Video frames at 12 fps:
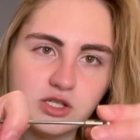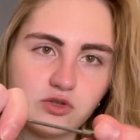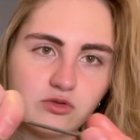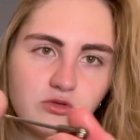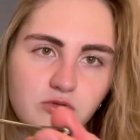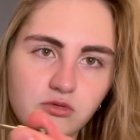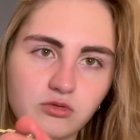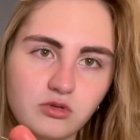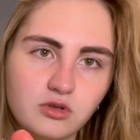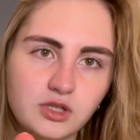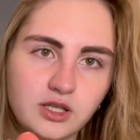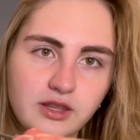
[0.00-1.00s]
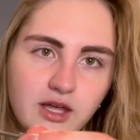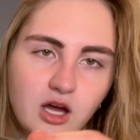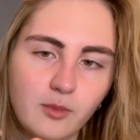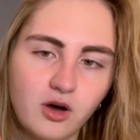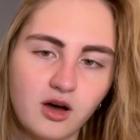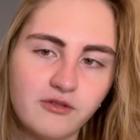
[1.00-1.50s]
screw, they
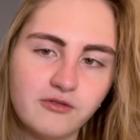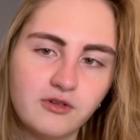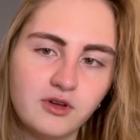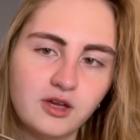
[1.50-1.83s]
come off.